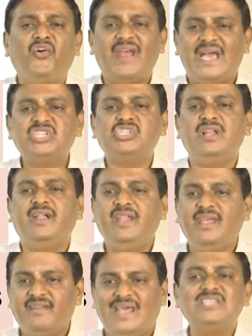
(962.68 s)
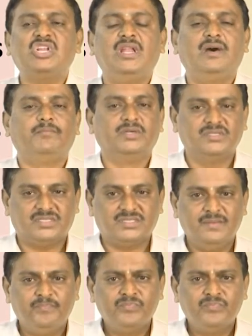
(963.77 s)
rational and irrational numbers.